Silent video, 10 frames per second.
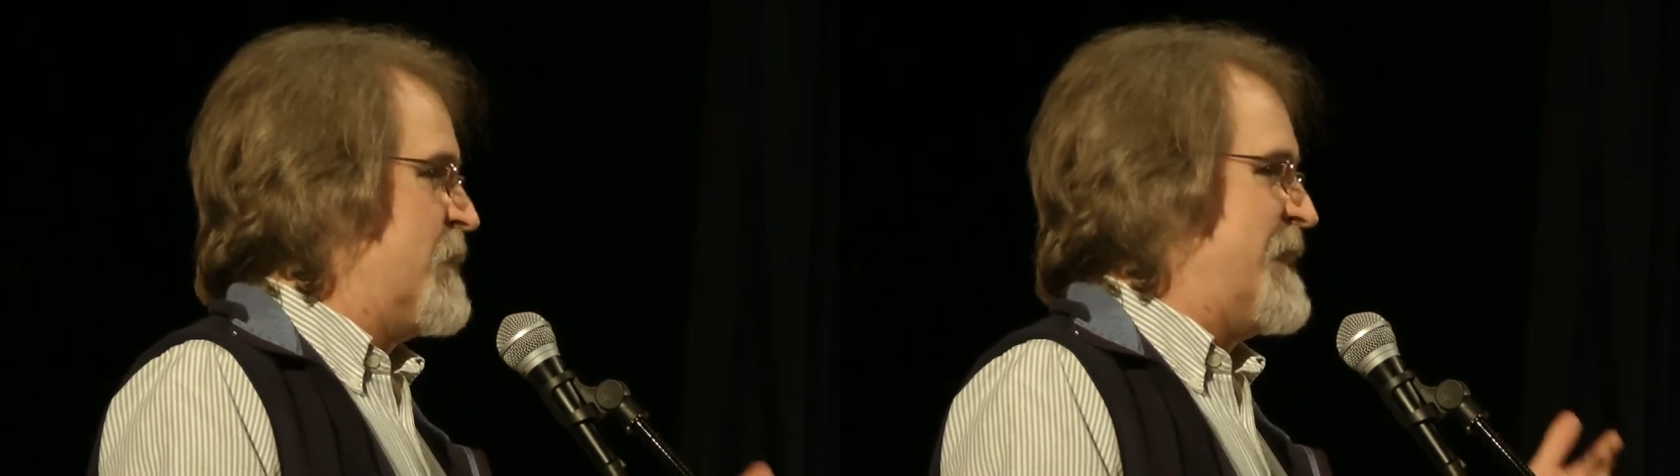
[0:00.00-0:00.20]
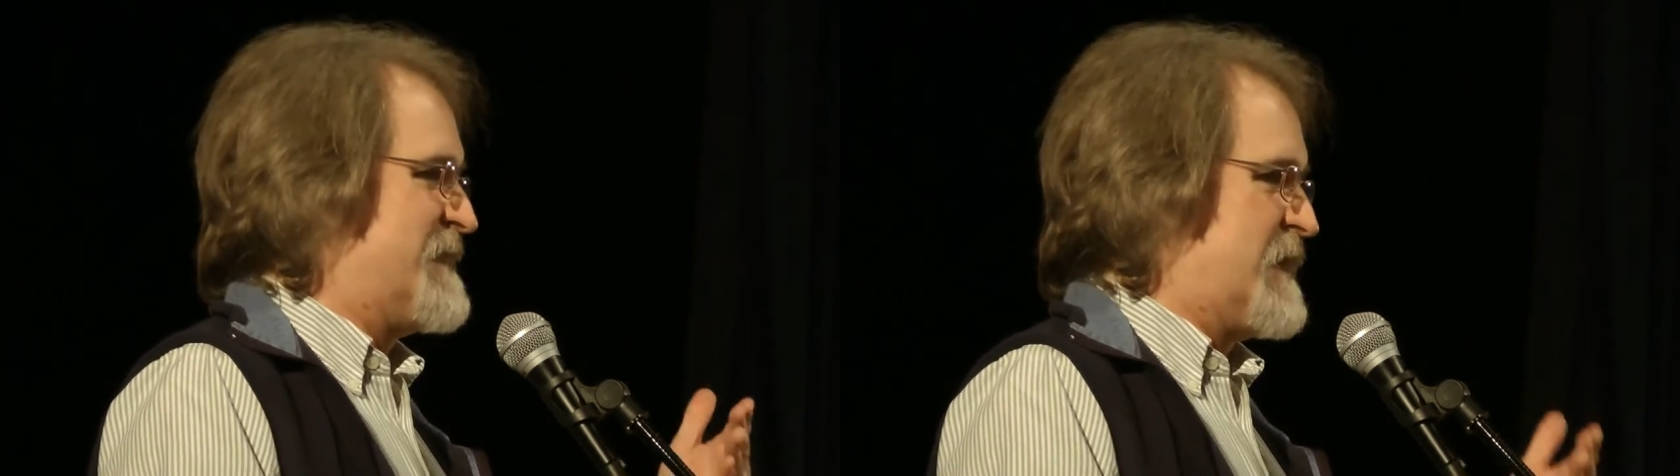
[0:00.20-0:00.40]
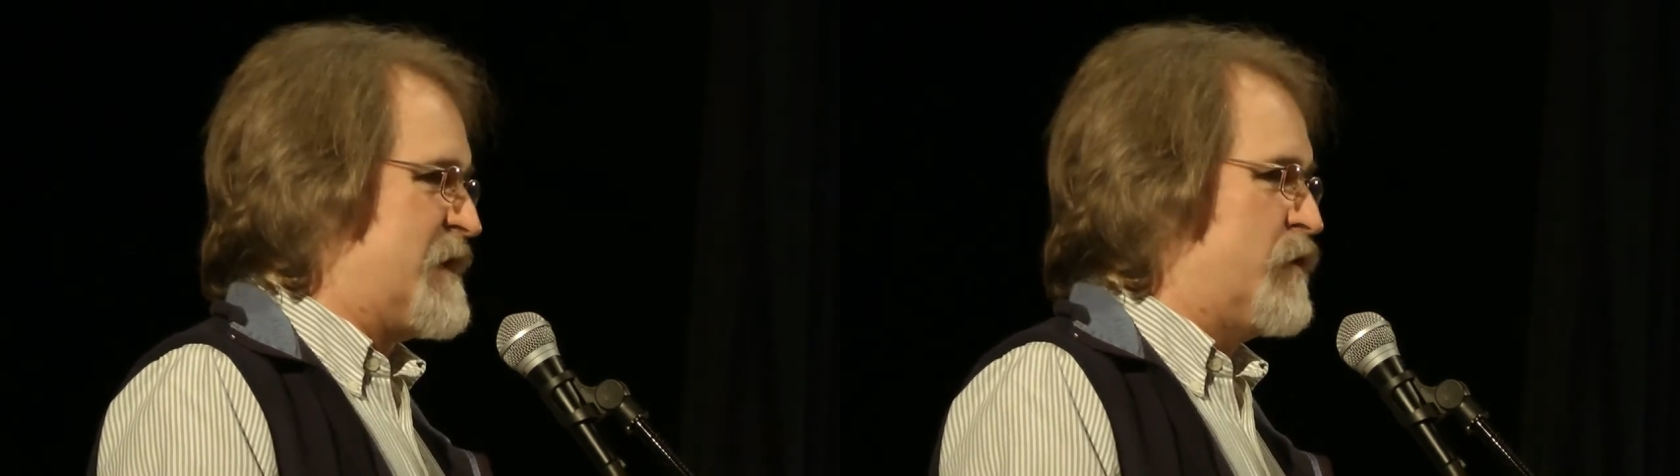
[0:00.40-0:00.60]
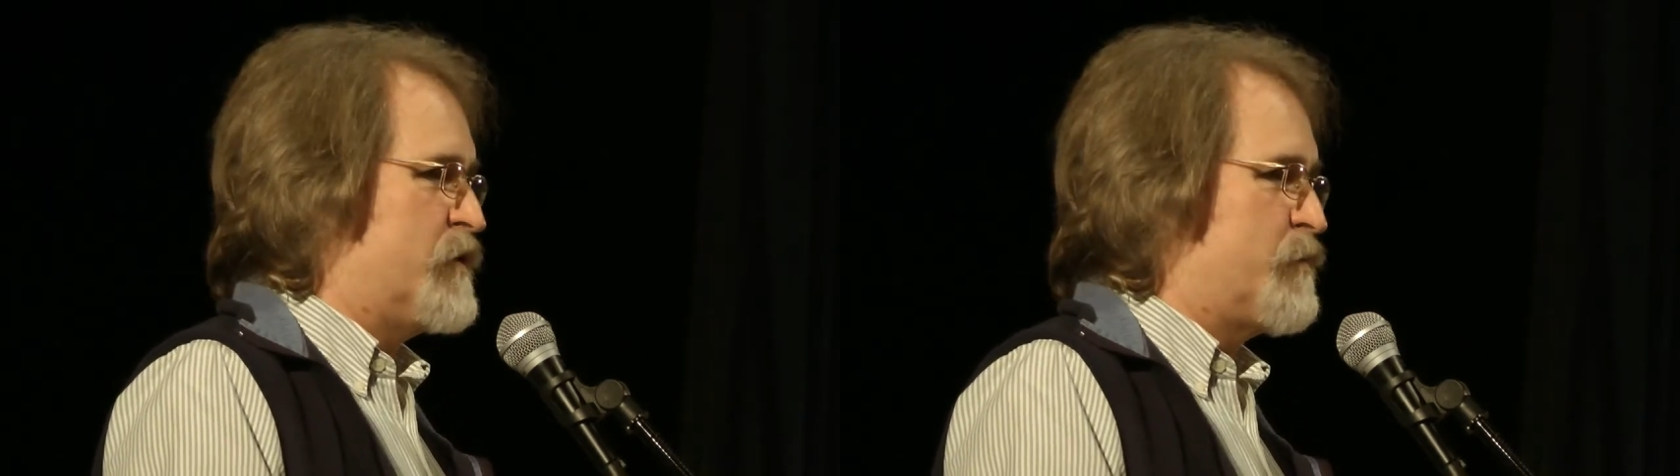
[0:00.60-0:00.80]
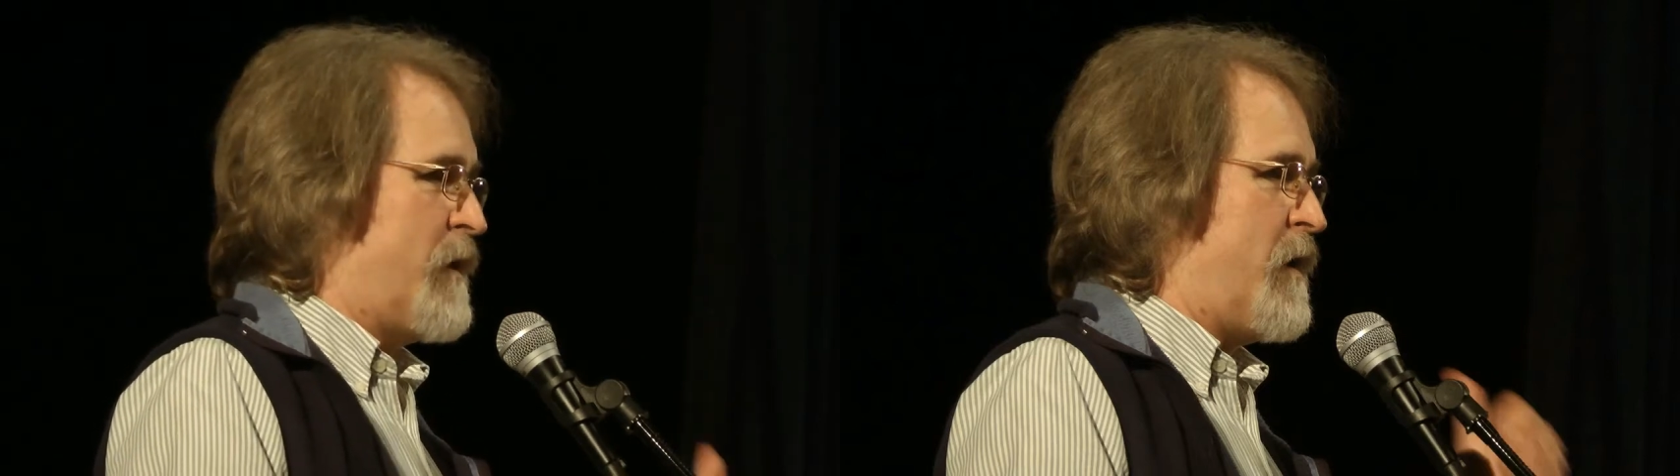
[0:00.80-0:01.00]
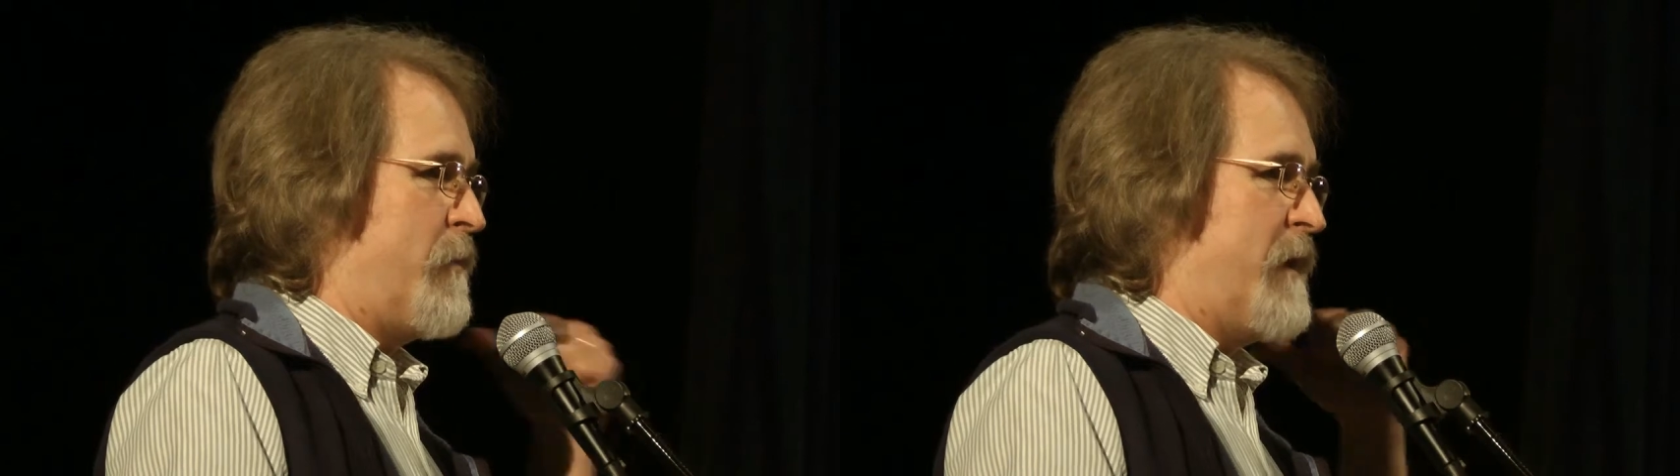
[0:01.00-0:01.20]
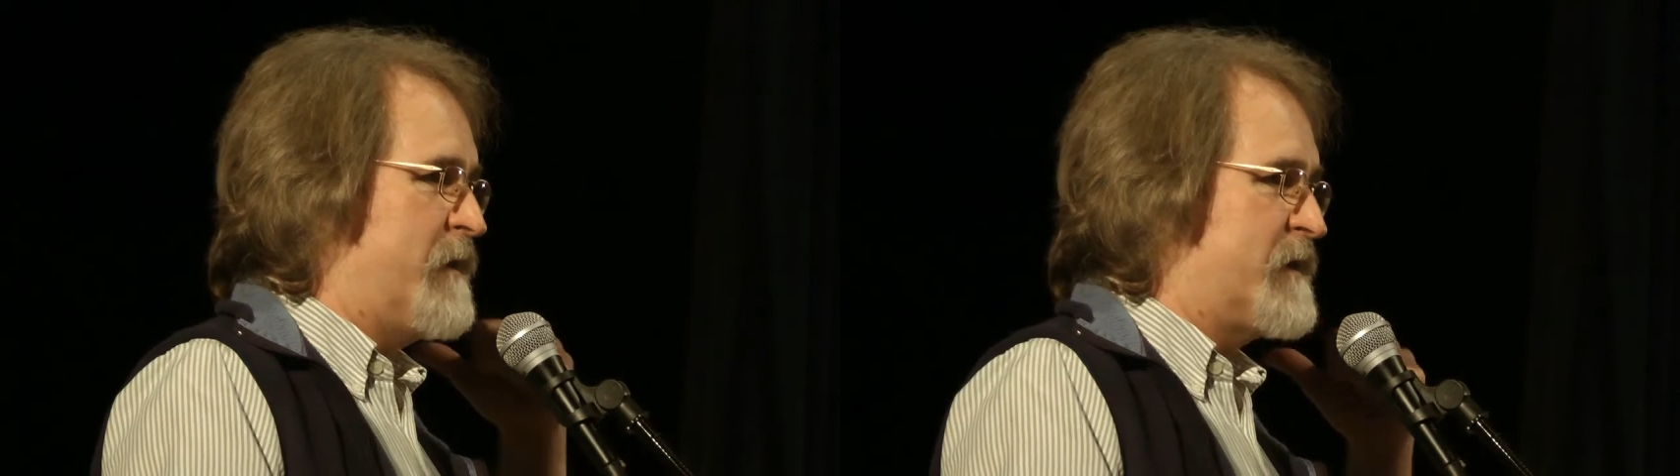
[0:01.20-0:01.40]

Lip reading: is a huge problem.